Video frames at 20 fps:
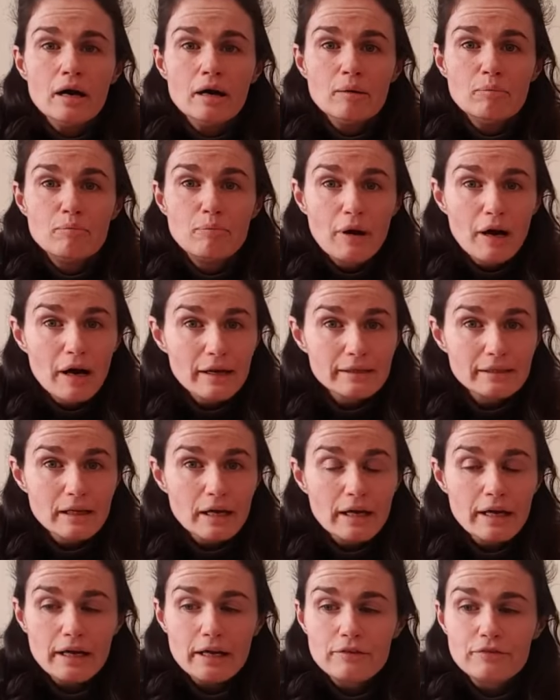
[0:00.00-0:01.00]
but
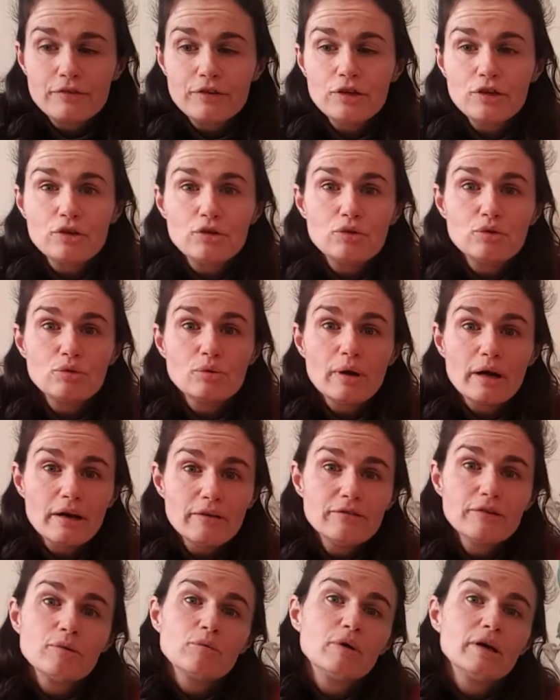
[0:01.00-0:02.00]
if you ever
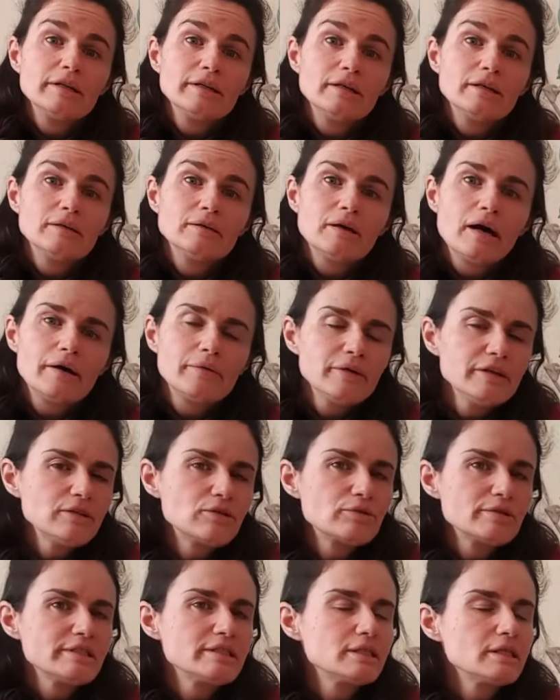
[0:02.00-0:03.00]
are
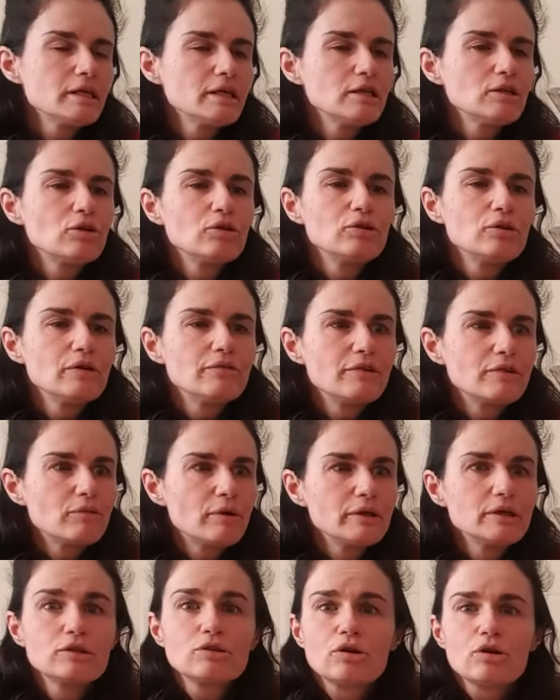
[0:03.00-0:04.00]
interested, or you ever want
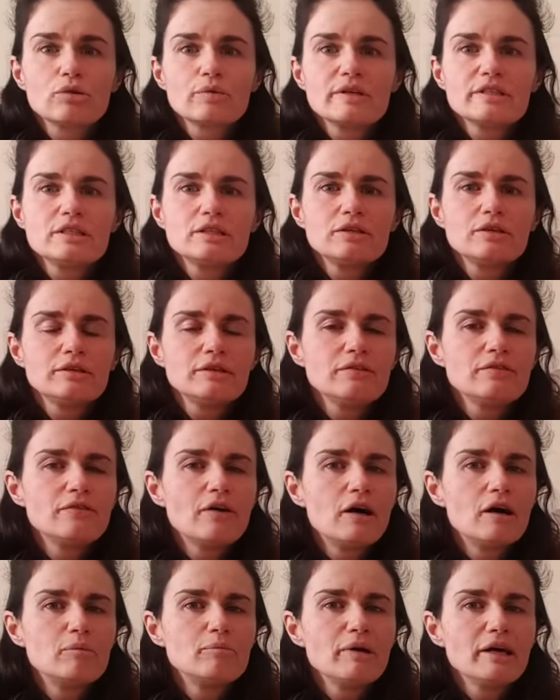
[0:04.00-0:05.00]
to talk regenerative
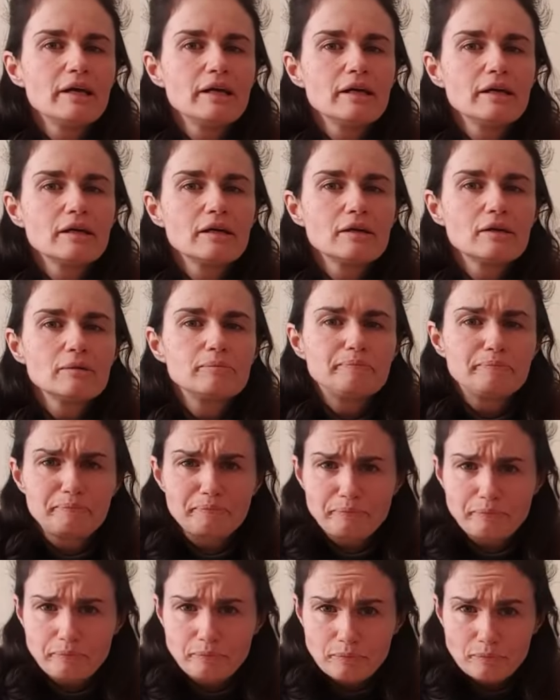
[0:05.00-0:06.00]
farming,
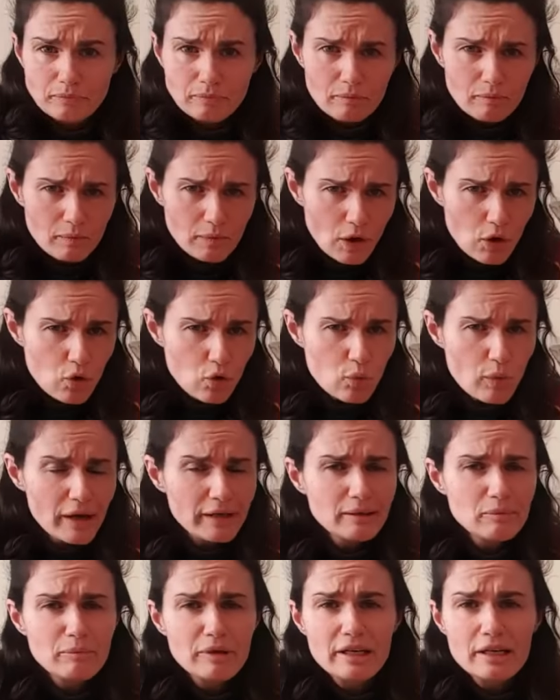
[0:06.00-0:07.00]
or what
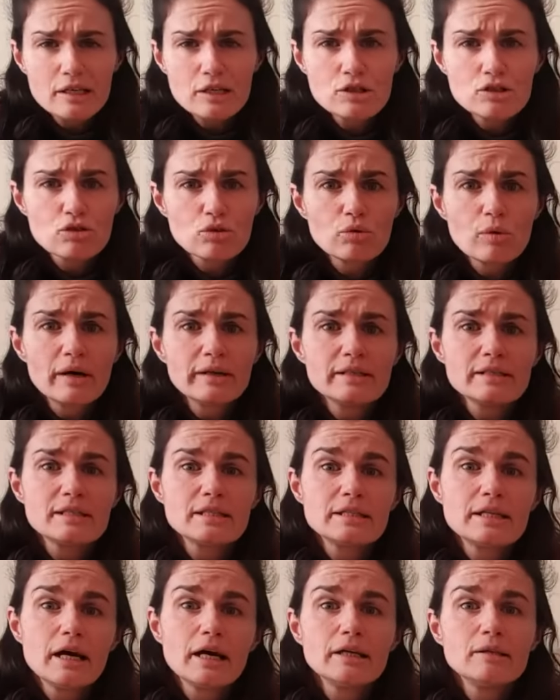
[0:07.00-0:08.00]
it means, or what it's
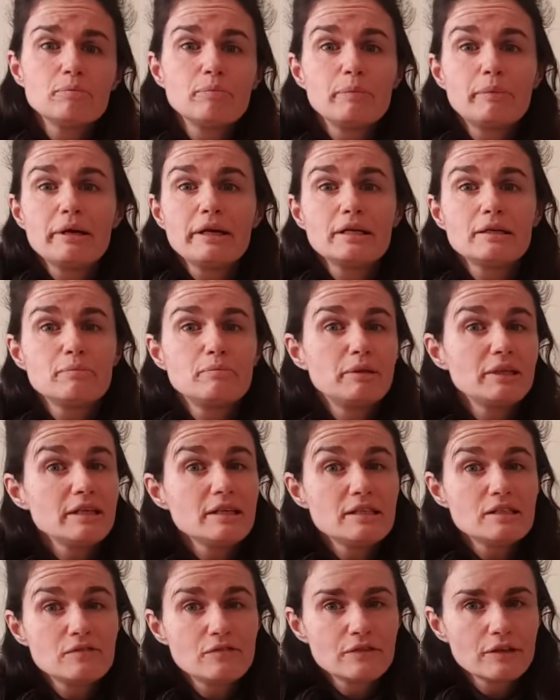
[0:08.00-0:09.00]
done, please
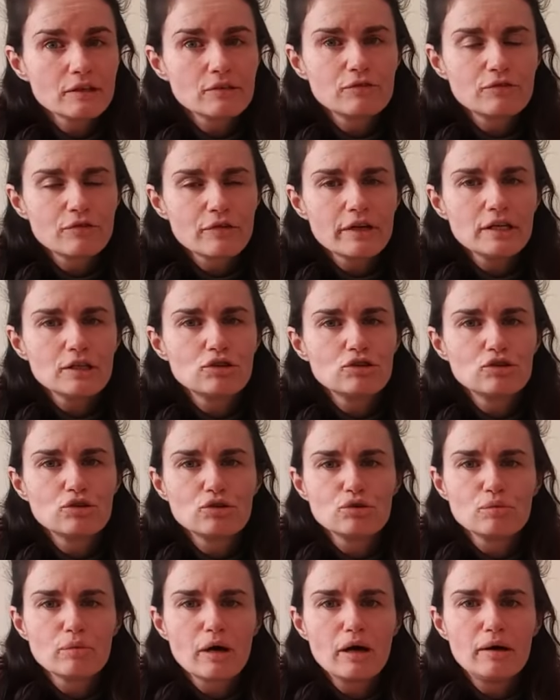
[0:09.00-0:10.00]
feel free
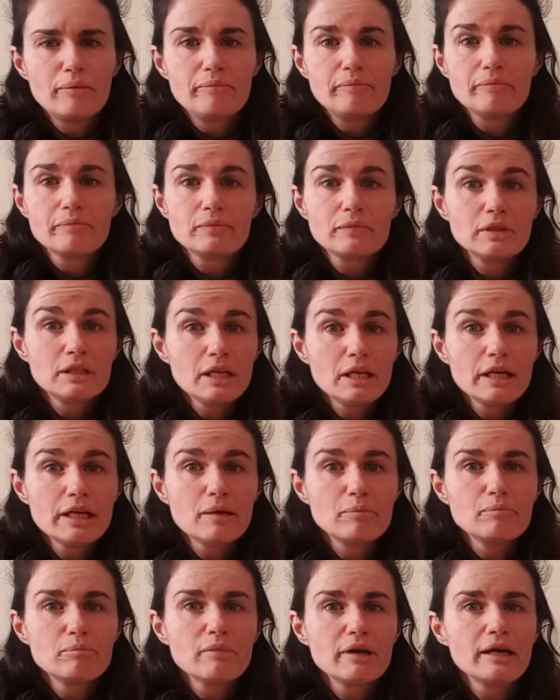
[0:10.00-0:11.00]
to
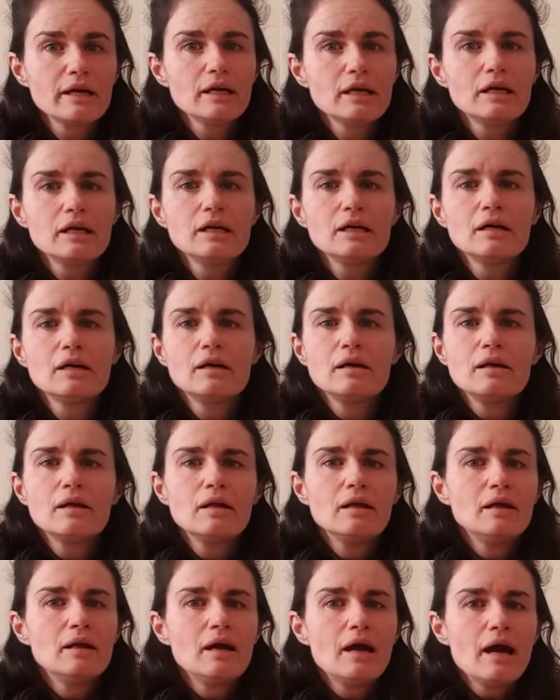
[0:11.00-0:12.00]
DM me,
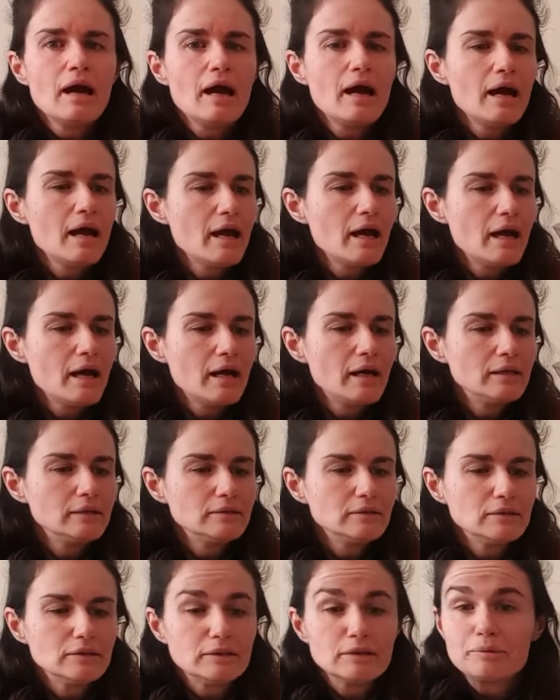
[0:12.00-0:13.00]

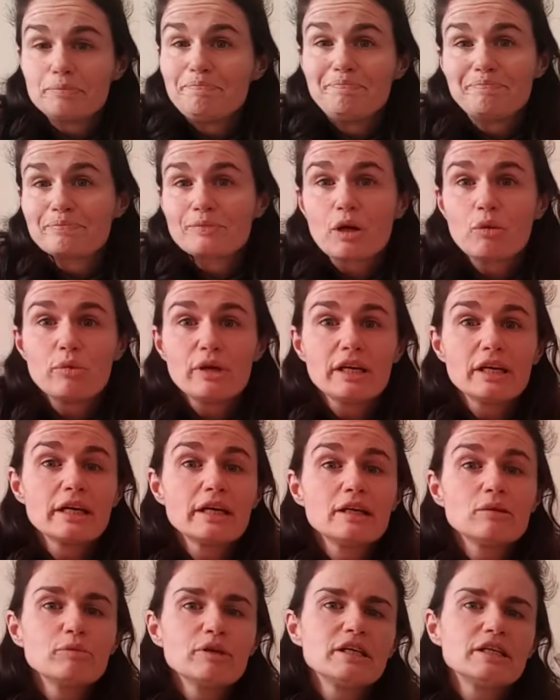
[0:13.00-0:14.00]
and we
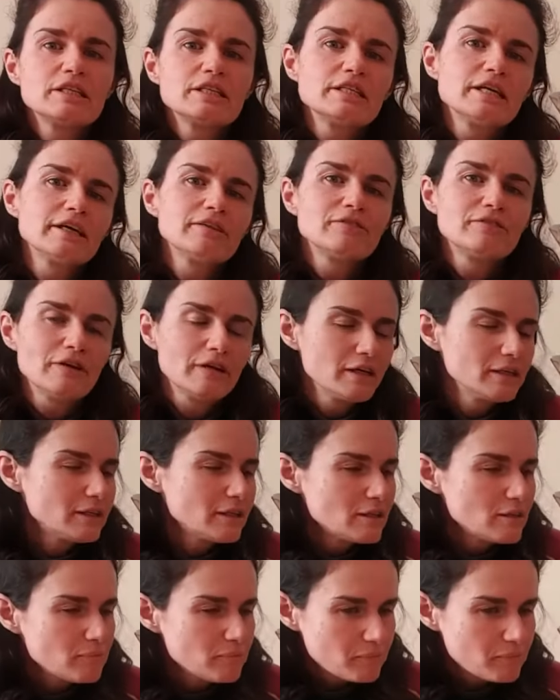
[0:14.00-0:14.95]
can chat further.